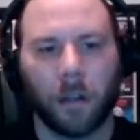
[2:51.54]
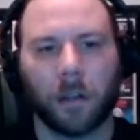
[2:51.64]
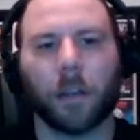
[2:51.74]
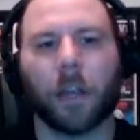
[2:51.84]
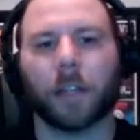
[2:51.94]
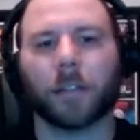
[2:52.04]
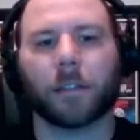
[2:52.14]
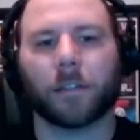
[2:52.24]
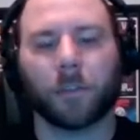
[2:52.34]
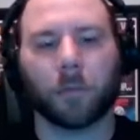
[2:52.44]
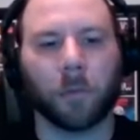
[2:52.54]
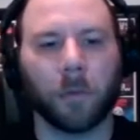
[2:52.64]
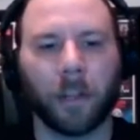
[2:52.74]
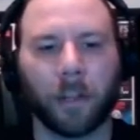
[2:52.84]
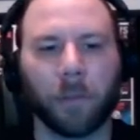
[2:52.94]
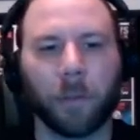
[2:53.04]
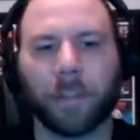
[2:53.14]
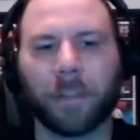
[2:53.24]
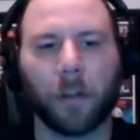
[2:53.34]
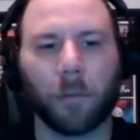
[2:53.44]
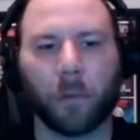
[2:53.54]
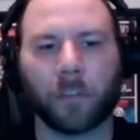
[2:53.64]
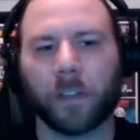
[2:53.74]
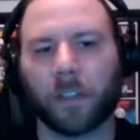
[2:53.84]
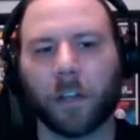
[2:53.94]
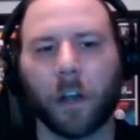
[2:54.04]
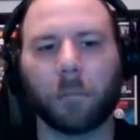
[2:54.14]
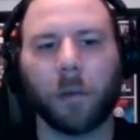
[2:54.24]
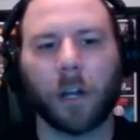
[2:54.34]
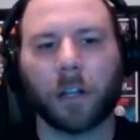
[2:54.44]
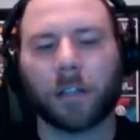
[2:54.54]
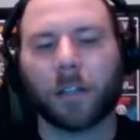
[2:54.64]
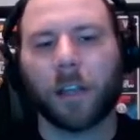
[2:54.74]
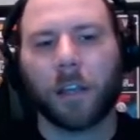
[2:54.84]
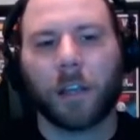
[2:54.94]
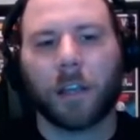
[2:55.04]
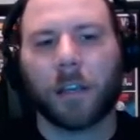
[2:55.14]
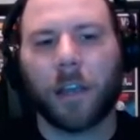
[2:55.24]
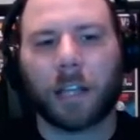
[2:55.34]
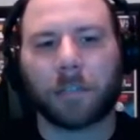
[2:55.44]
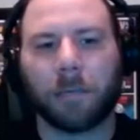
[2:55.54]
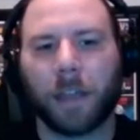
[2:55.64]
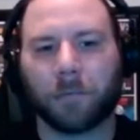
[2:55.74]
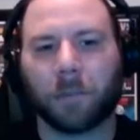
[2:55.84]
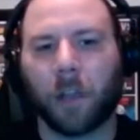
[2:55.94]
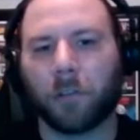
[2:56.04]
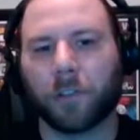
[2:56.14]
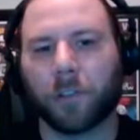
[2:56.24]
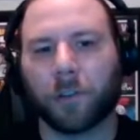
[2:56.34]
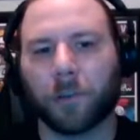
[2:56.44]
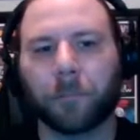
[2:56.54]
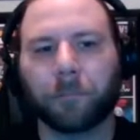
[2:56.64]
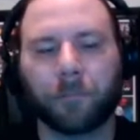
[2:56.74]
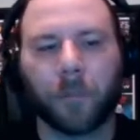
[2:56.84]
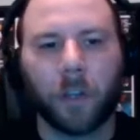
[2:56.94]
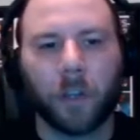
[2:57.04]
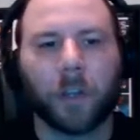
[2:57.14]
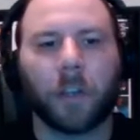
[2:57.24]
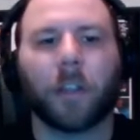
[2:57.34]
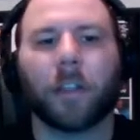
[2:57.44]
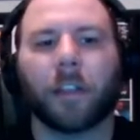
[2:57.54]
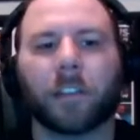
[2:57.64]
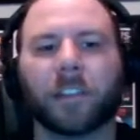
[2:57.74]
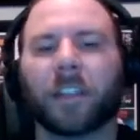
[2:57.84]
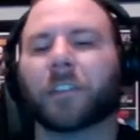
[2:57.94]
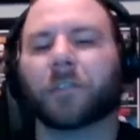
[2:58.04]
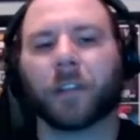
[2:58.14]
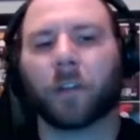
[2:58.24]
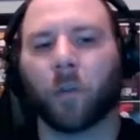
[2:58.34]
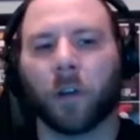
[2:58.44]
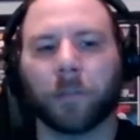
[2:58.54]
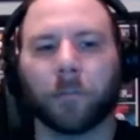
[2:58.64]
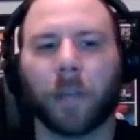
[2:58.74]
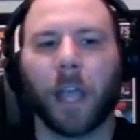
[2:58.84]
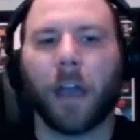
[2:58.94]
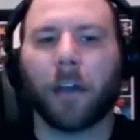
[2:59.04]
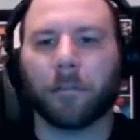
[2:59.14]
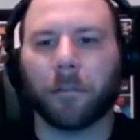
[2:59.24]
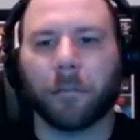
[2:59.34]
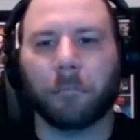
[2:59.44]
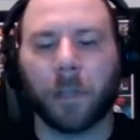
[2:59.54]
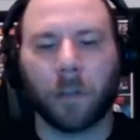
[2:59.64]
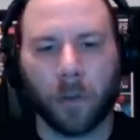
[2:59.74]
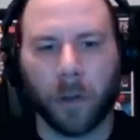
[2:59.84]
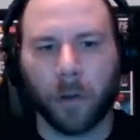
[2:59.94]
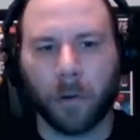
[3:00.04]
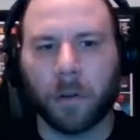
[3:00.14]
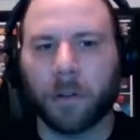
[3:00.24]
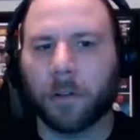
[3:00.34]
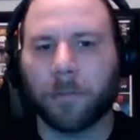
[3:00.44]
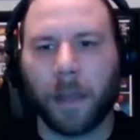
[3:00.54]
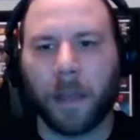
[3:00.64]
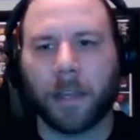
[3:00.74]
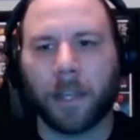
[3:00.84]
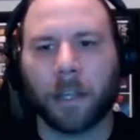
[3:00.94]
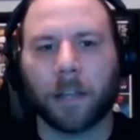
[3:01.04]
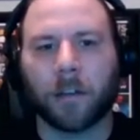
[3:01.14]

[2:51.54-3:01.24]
Nice. So we're in agreement there. We both got the Young Bucks. Next match we'll go to, this is an interesting one. We have Miro defending,